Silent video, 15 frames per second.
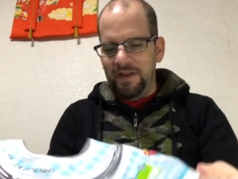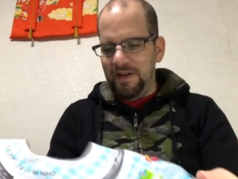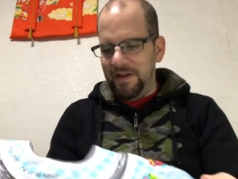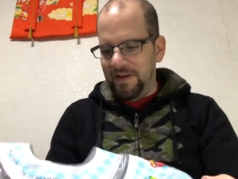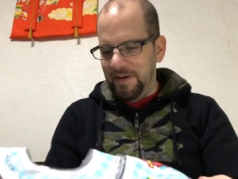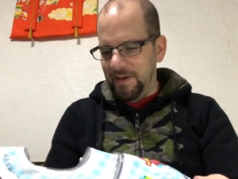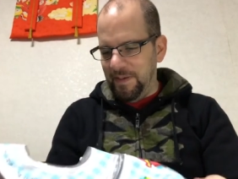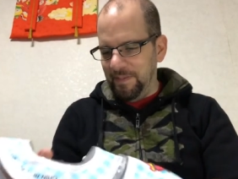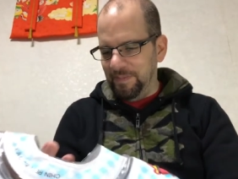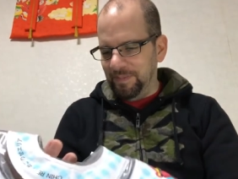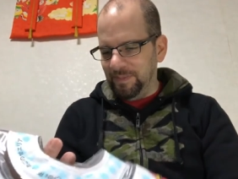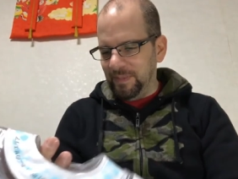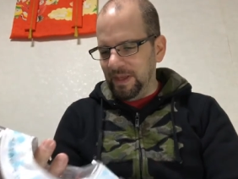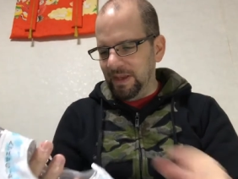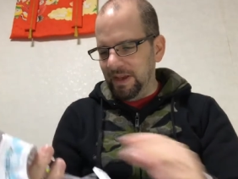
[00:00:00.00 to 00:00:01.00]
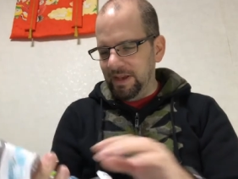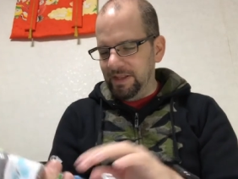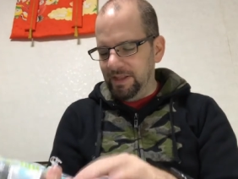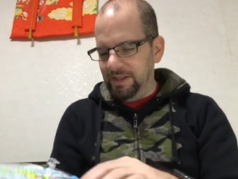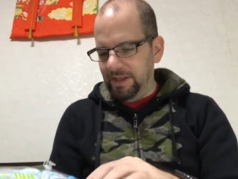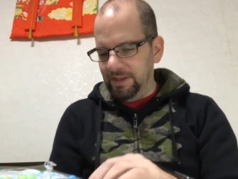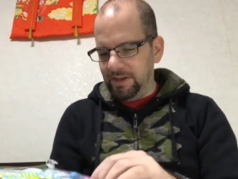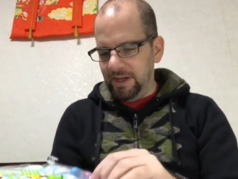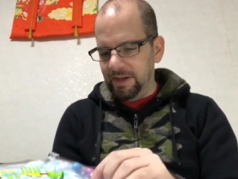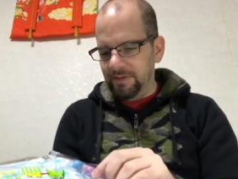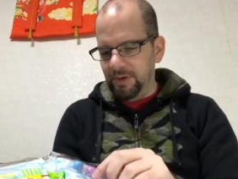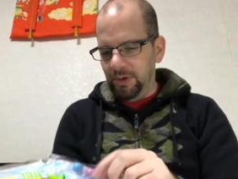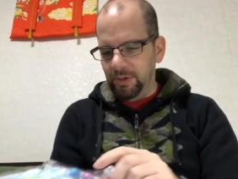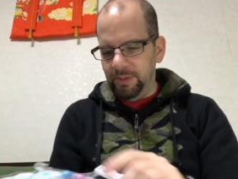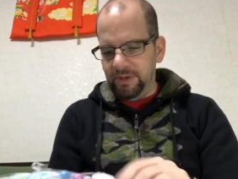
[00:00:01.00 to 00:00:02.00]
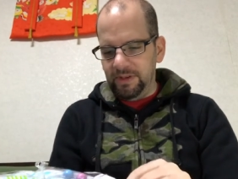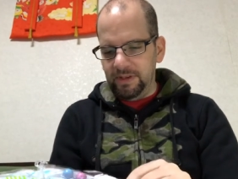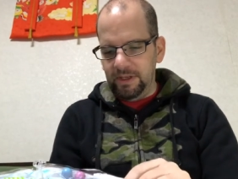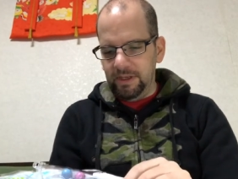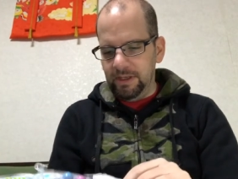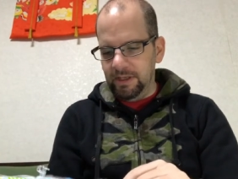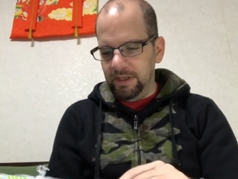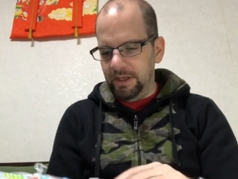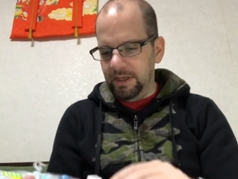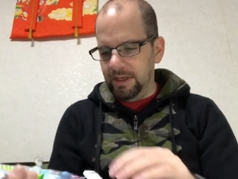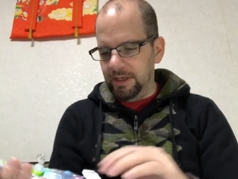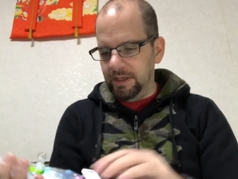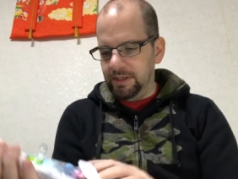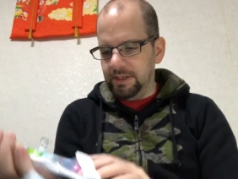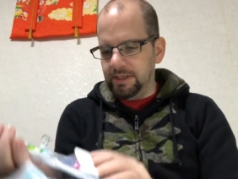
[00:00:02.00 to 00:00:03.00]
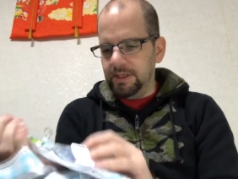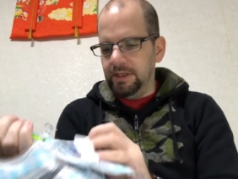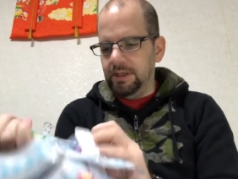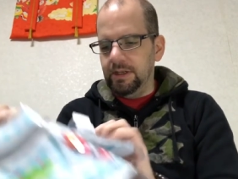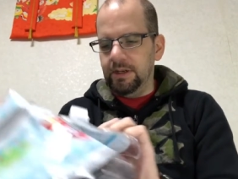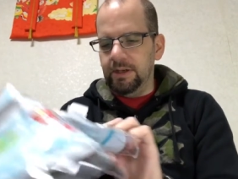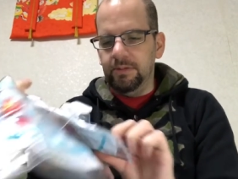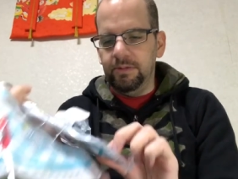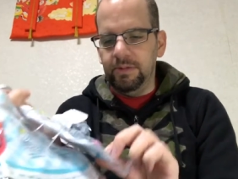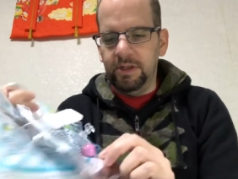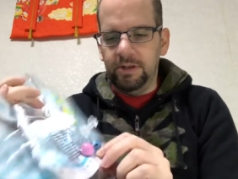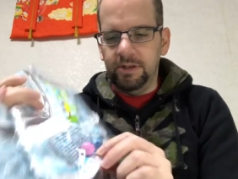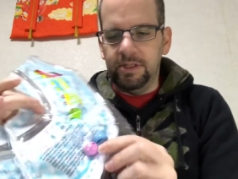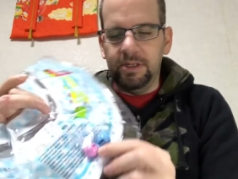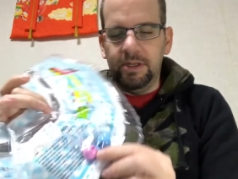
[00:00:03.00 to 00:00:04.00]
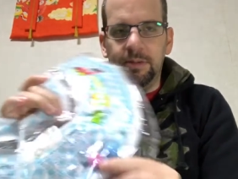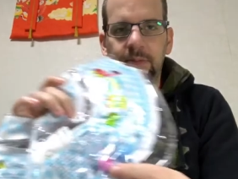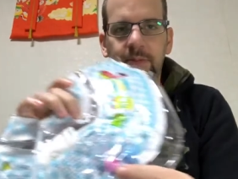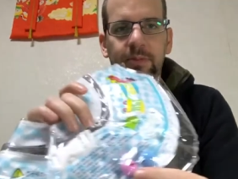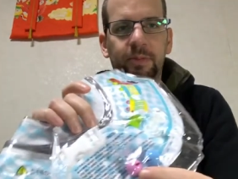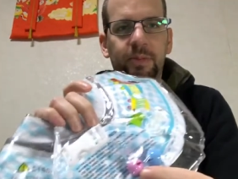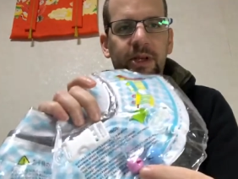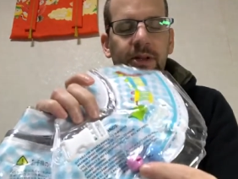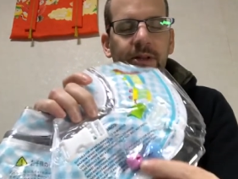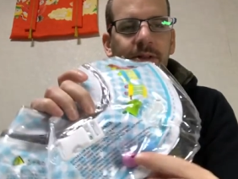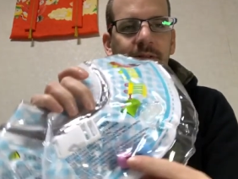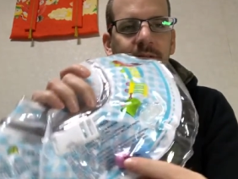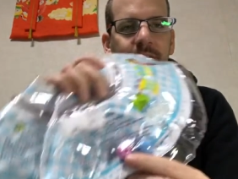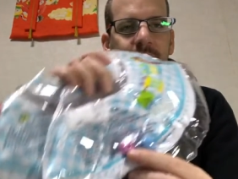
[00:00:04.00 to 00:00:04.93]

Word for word: Um, and then the other kind of notable thing is uh, there's some bell